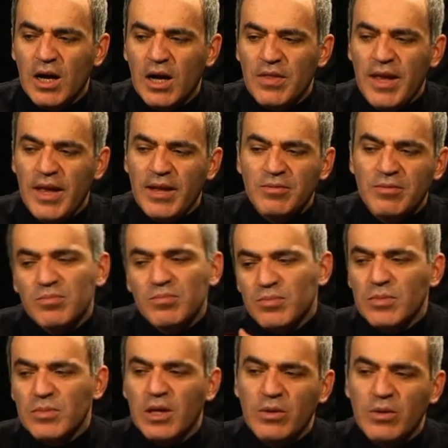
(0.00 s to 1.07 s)
then
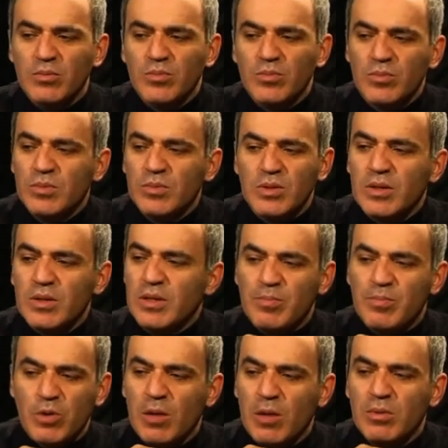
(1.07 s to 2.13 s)
the
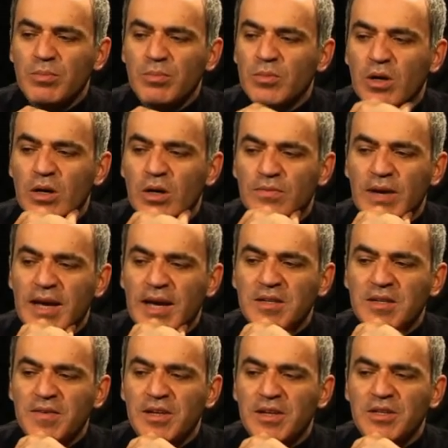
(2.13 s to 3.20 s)
problem of
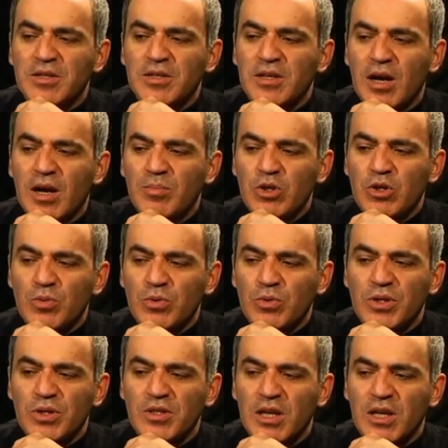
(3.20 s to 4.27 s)
activating bishop
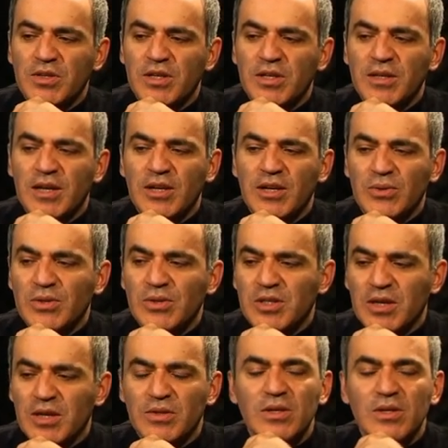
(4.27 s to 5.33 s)
on e7 and knight on
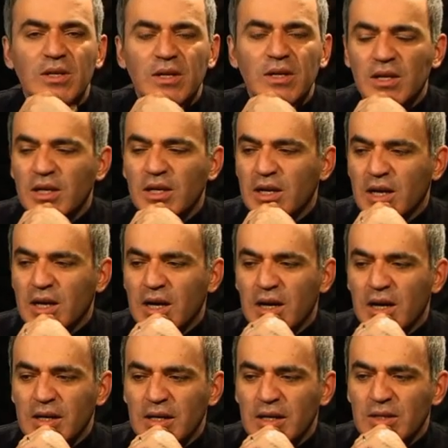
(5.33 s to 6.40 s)
d7
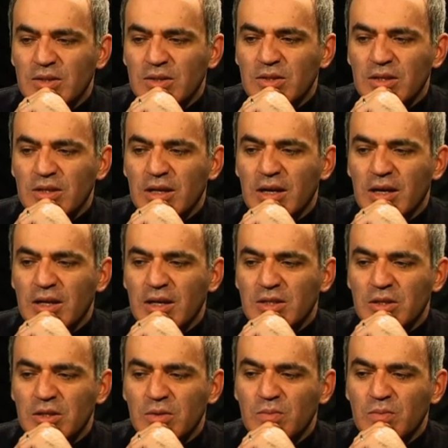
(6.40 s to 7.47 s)
is
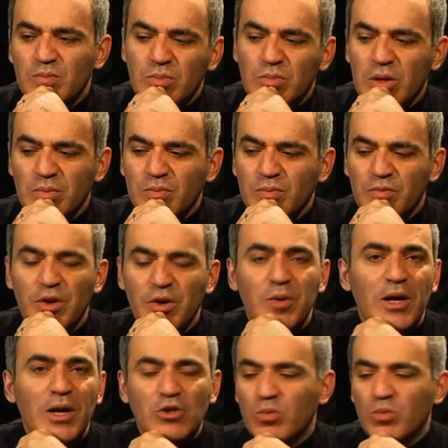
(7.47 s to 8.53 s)
still very
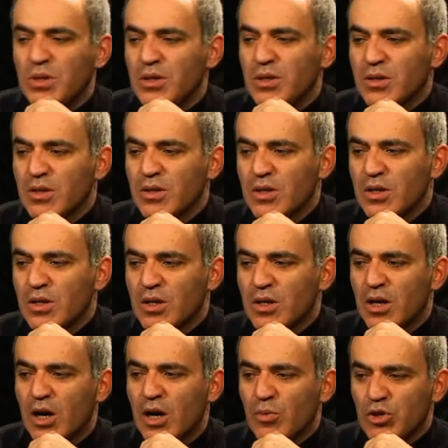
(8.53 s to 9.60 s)
much to be
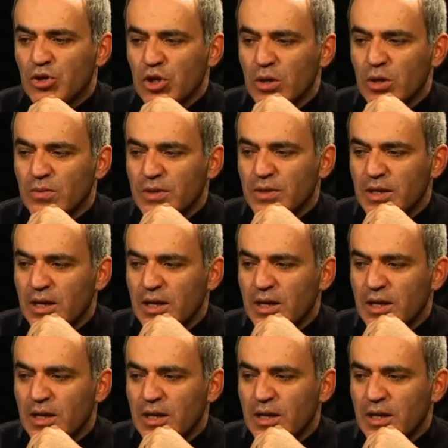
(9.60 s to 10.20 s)
resolved.